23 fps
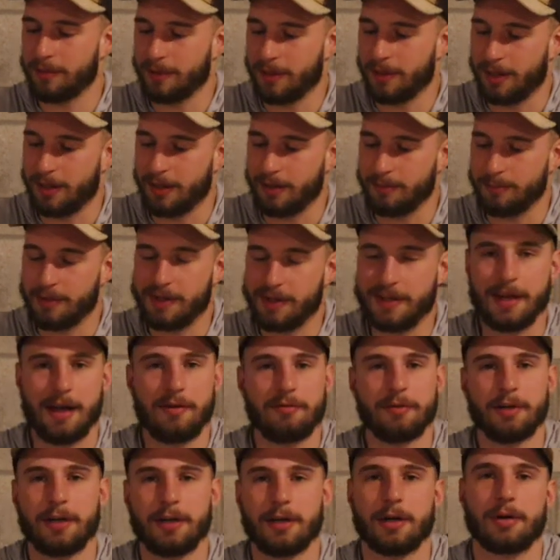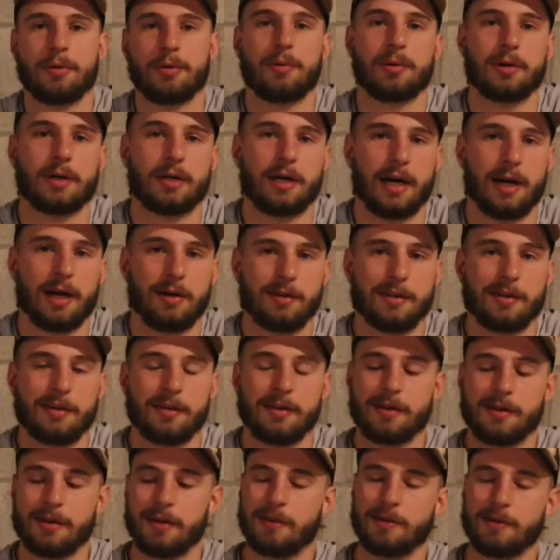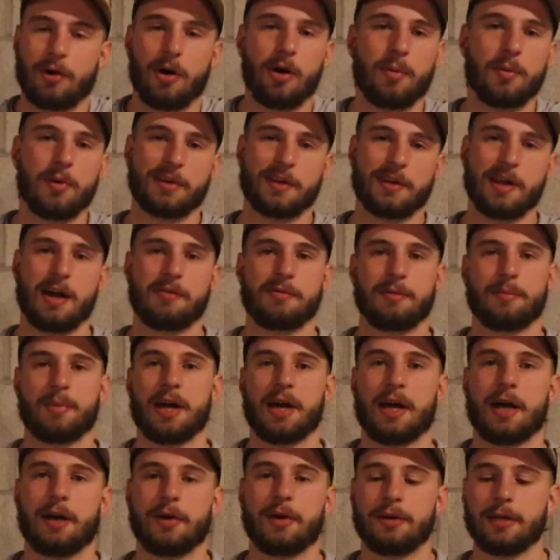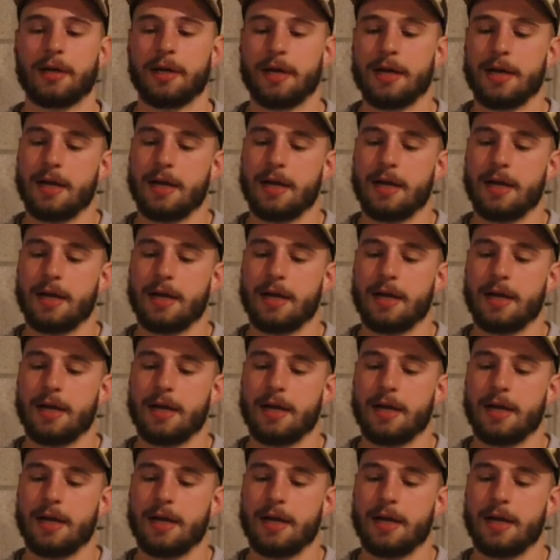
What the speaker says: 7.25 ounces, so almost half a pound.